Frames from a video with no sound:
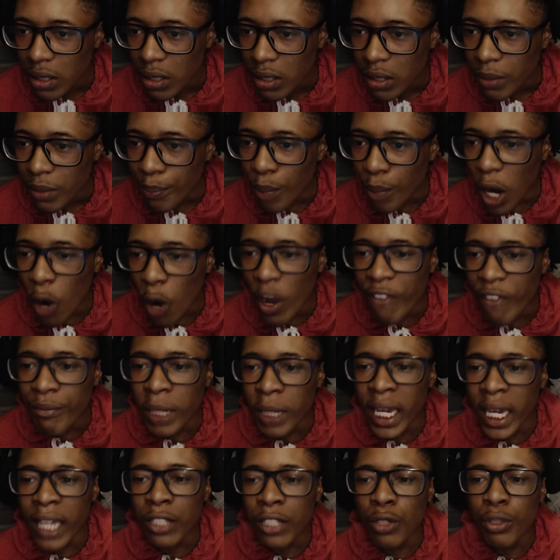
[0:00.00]
Bro, if
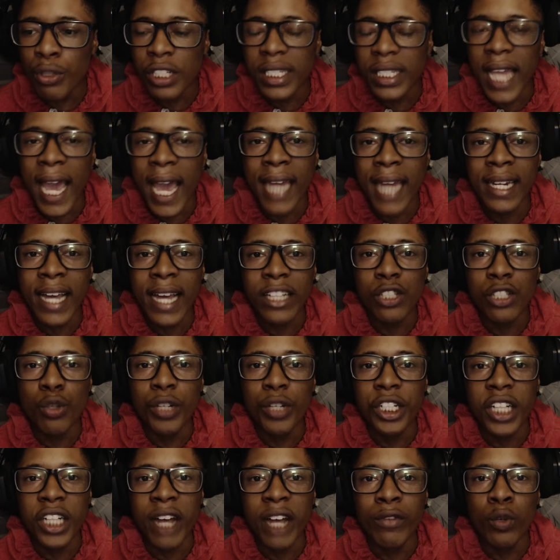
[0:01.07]
me and you stand next to
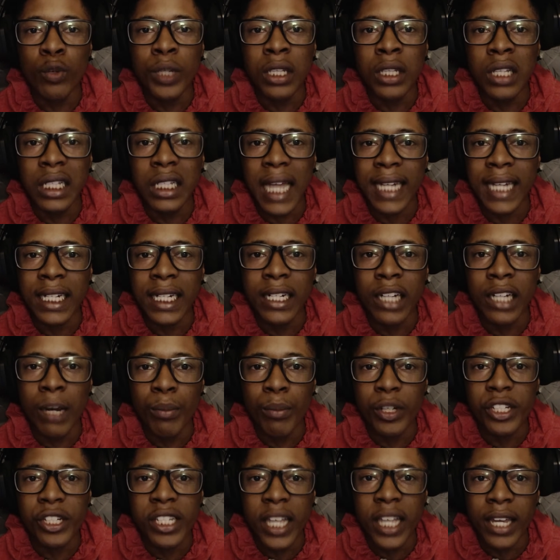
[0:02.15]
each other, we look like the
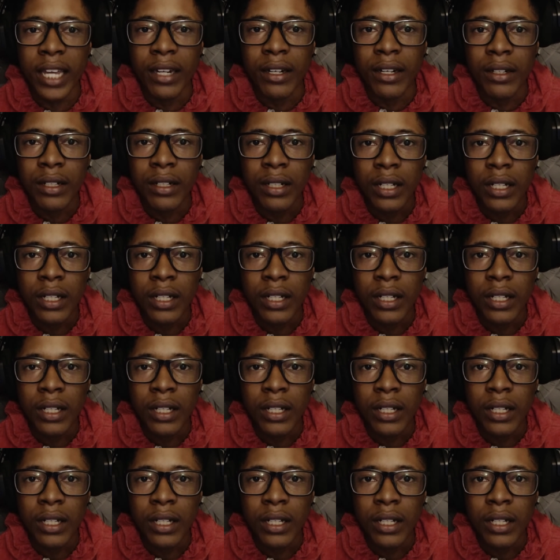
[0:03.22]
number 10.